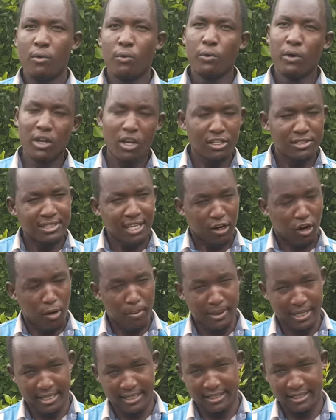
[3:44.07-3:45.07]
we lost a
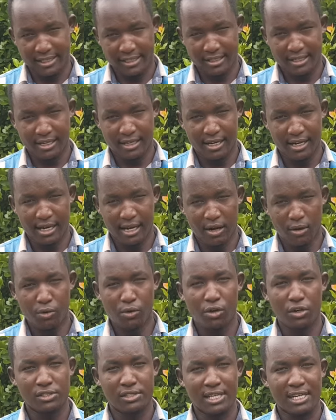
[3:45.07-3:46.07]
comrade uh, who
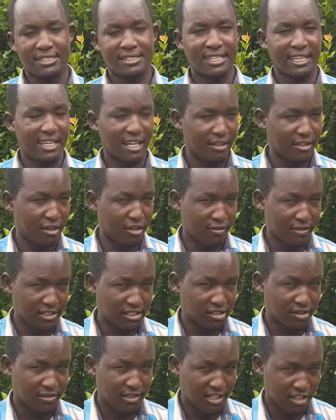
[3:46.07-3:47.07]
was studying at the
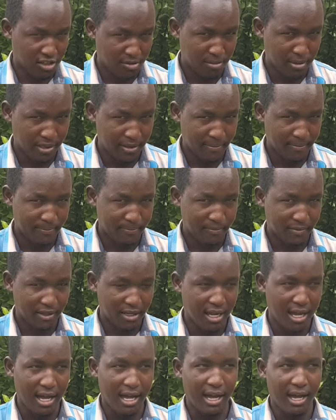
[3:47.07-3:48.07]
University of Nairobi
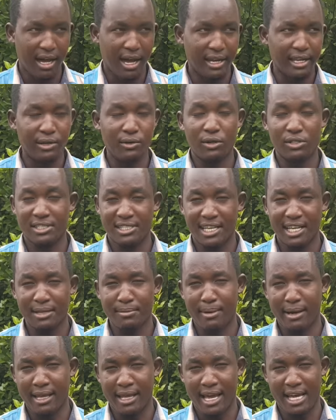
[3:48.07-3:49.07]
uh, and he was
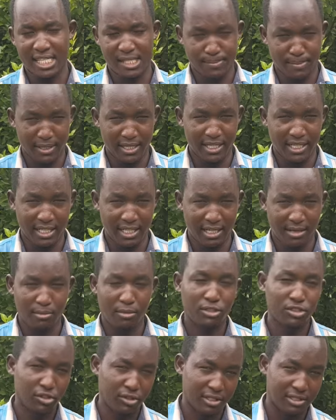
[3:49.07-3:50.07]
killed by a speeding
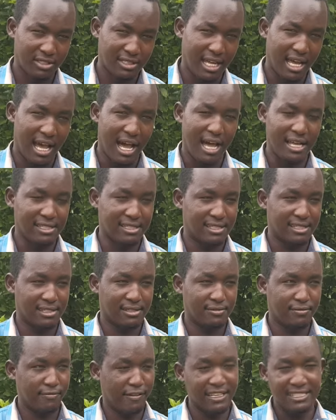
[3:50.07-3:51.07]
motorist
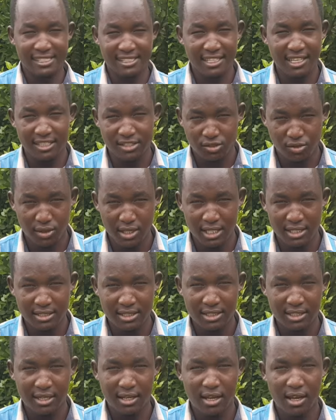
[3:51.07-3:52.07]
as first year student
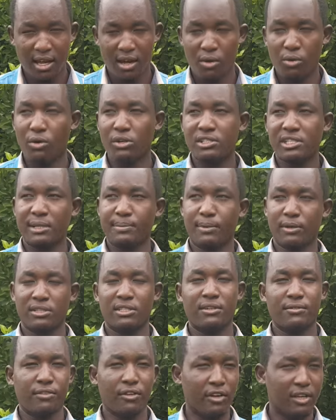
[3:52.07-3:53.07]
who was
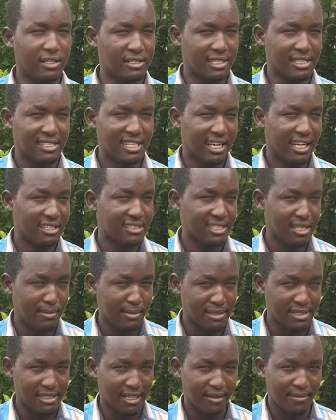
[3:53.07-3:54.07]
reporting for his second
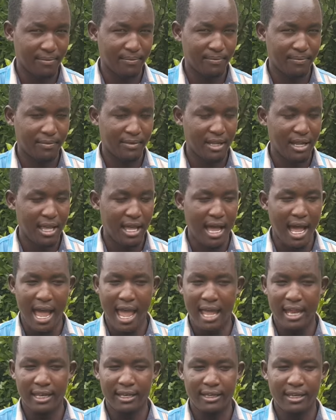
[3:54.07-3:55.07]
semester.
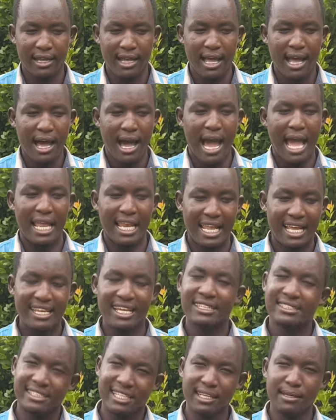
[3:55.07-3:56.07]
And I led
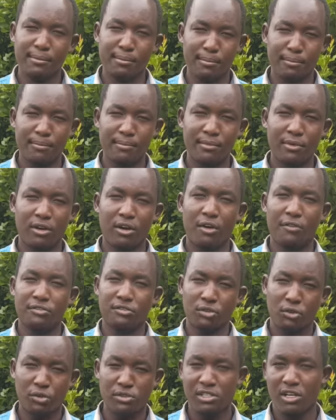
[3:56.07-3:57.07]
a team of
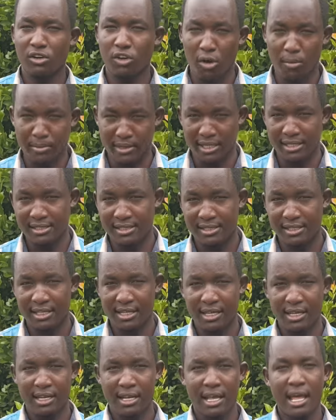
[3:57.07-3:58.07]
Tucusa comrades
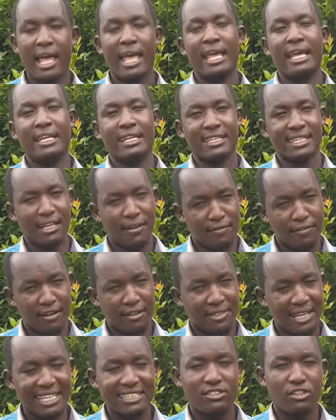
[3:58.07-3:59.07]
in
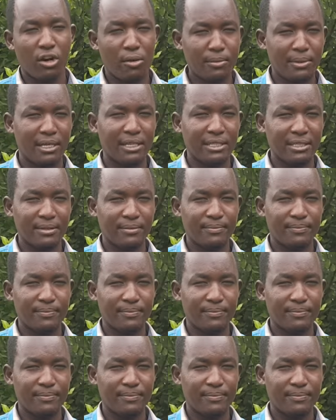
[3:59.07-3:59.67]
giving that comrade